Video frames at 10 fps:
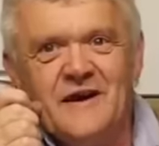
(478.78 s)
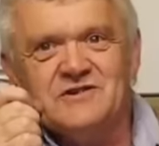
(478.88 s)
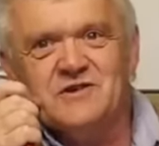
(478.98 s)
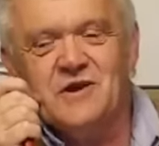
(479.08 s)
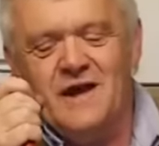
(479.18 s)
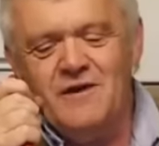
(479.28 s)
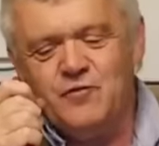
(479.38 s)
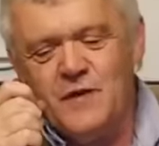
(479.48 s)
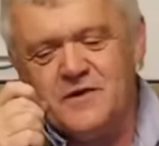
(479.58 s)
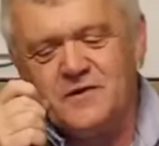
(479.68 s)
Okay, so
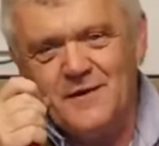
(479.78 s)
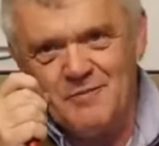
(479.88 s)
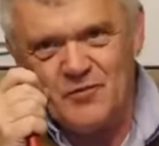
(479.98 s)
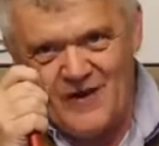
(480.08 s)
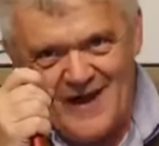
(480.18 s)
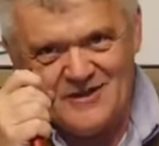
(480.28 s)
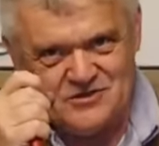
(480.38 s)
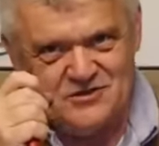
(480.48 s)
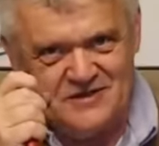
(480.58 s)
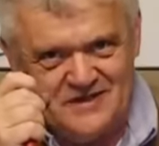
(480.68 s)
if we grip the
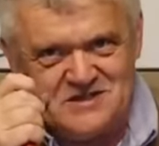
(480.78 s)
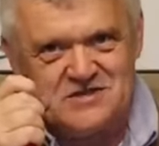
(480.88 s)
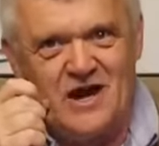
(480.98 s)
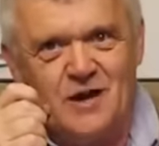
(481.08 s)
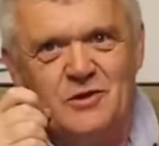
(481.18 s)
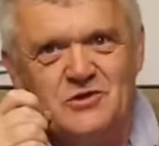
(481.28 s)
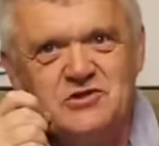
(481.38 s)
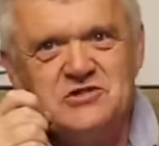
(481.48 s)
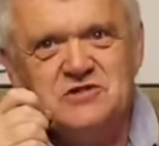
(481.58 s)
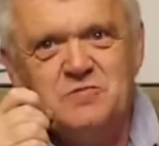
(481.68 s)
axle this time
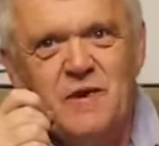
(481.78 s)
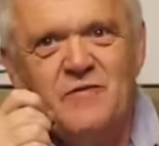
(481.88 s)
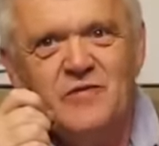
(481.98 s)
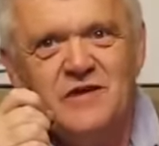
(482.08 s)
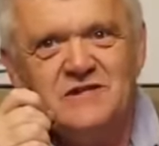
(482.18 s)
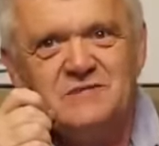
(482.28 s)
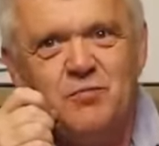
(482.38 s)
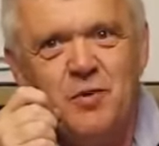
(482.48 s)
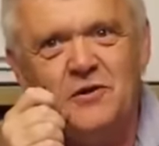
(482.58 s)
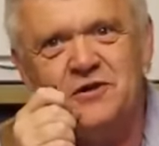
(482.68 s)
and spin
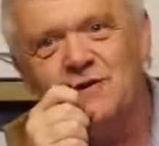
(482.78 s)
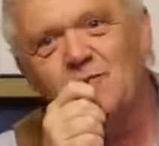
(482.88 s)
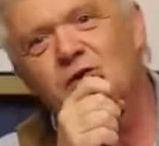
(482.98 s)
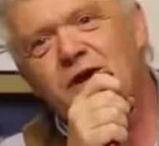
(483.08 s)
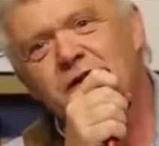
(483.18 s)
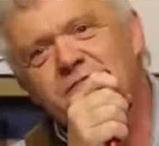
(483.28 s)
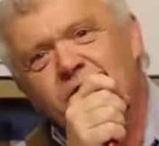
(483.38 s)
this body, we'll